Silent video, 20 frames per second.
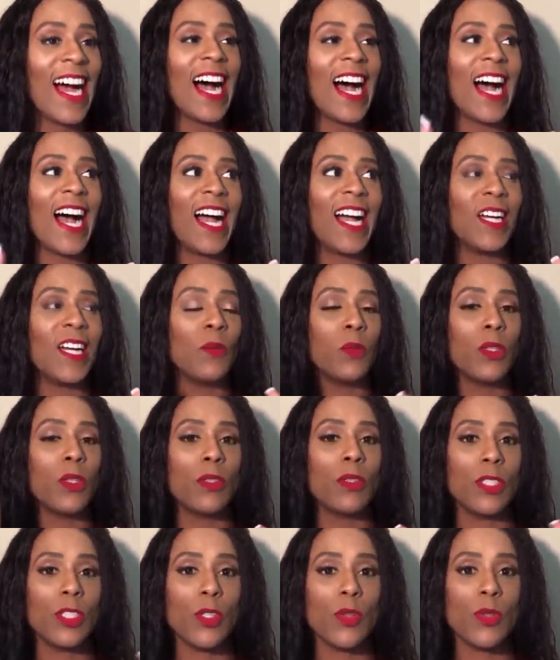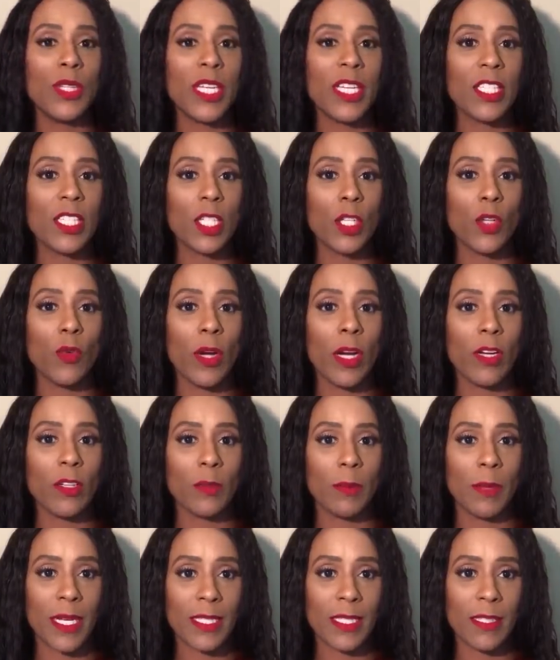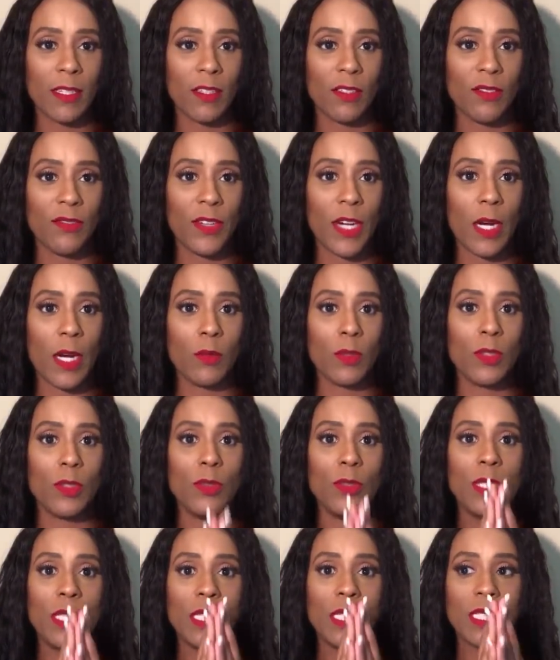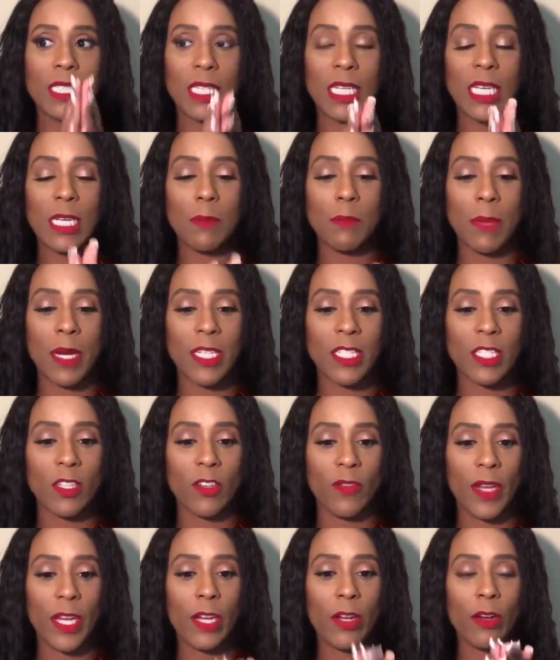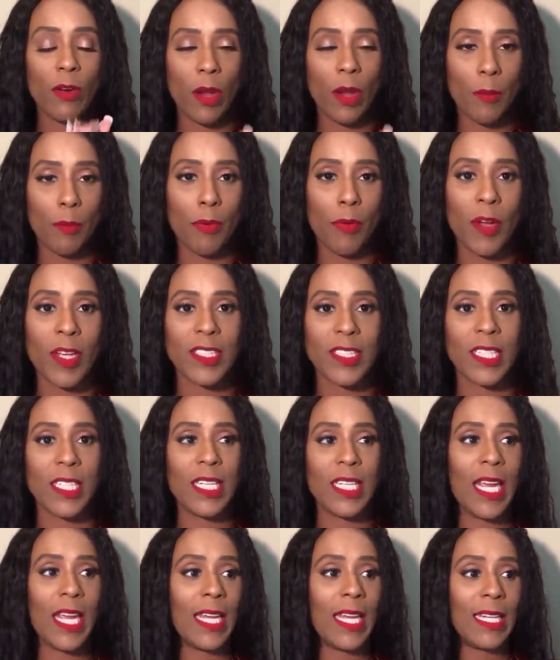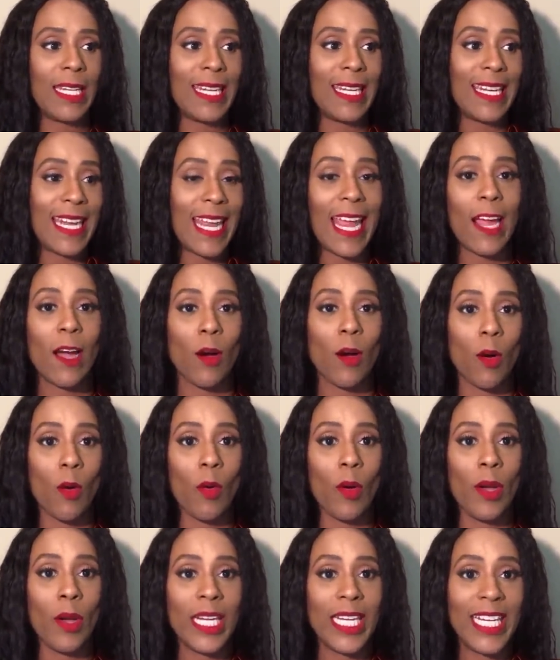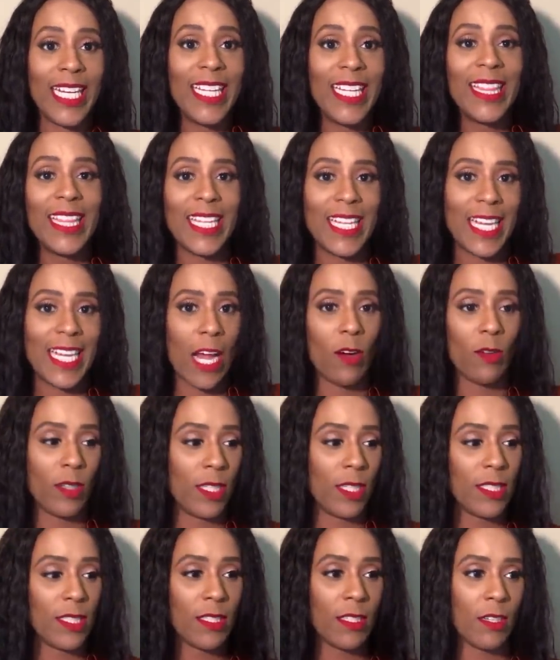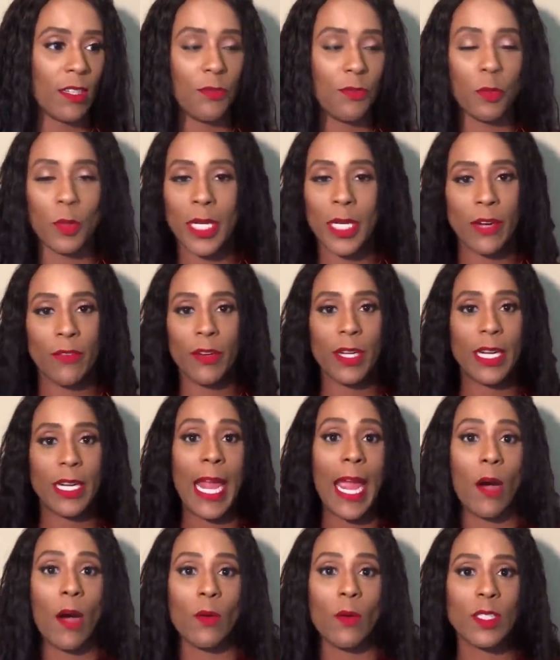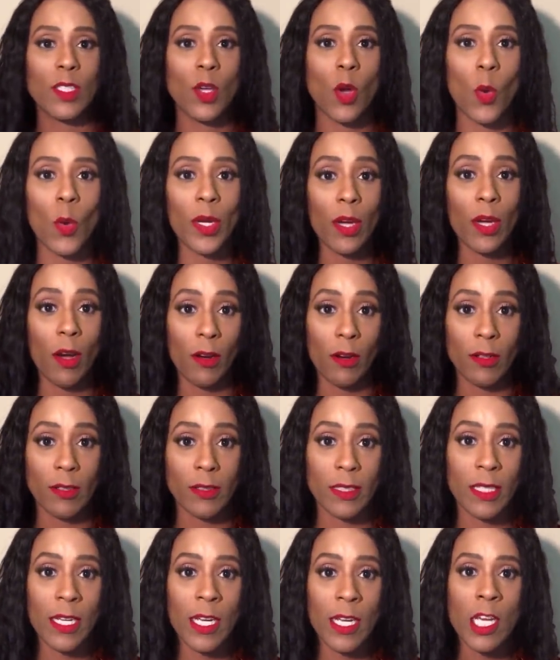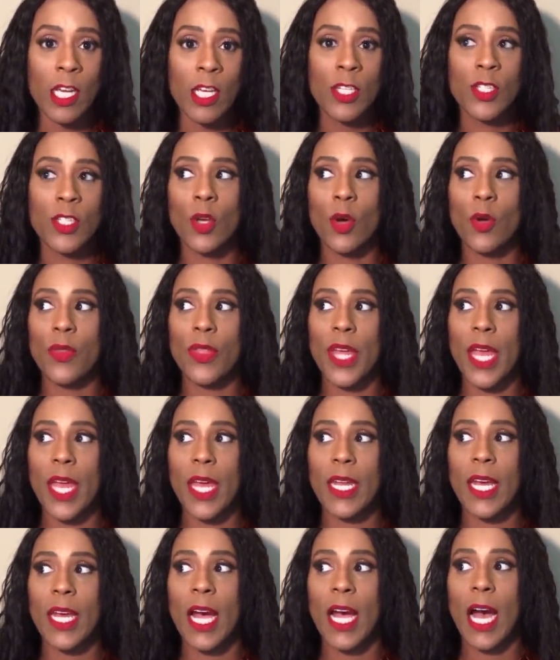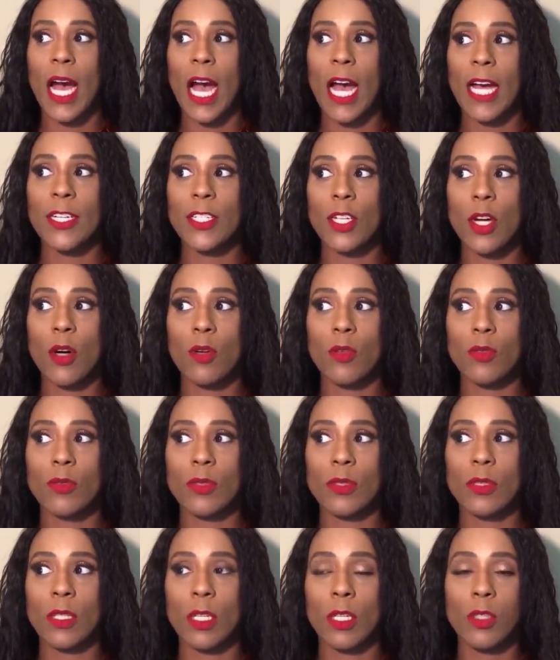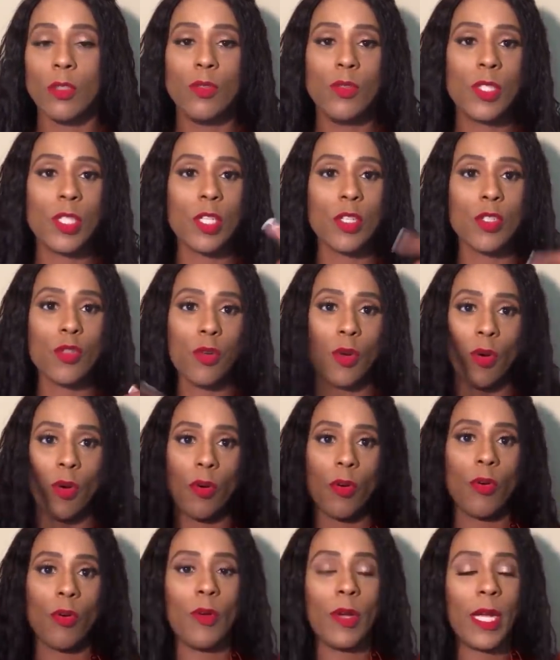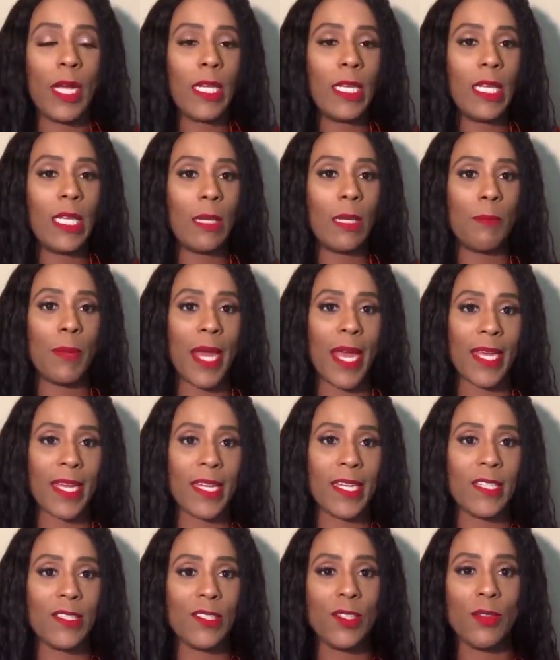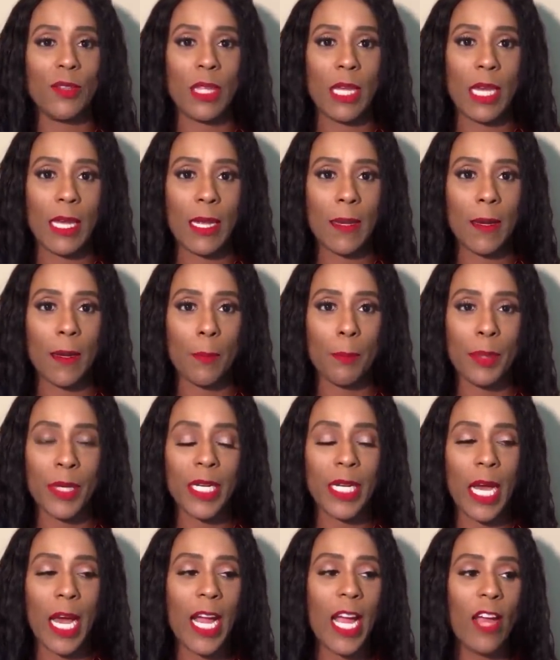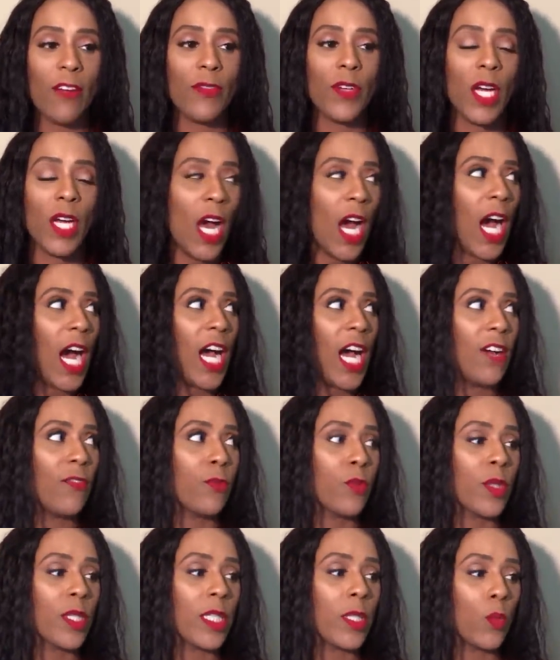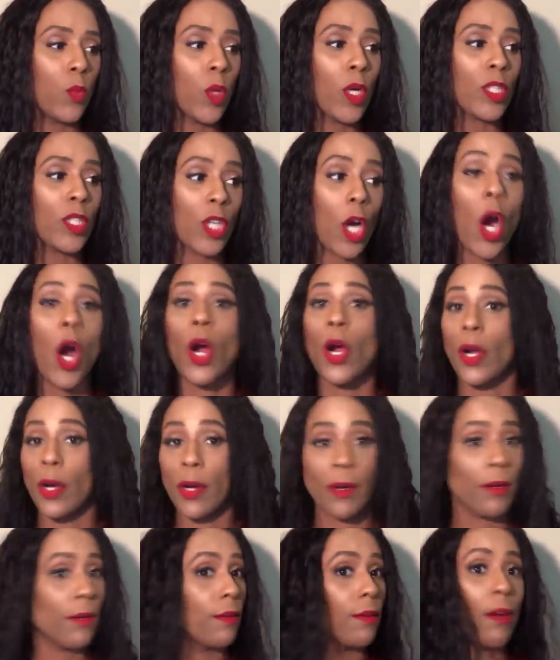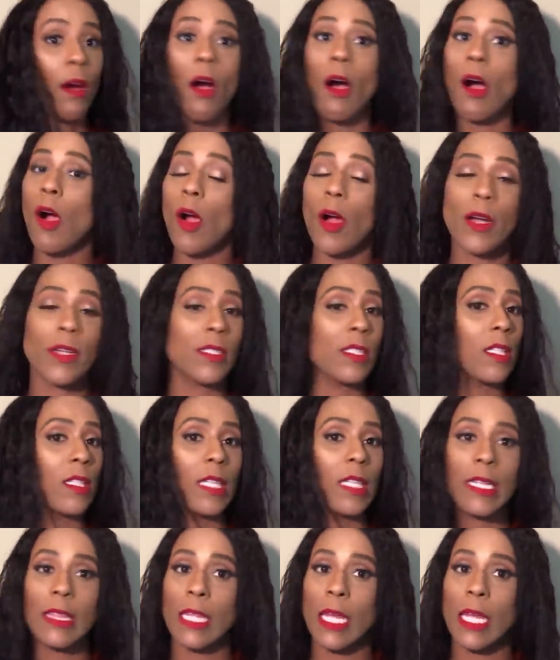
I will do things to ground myself. I will do things to keep myself here and present and now, in the nowness of whatever now is going on, so that I don't lose control and get back into that. But I have really worked hard to let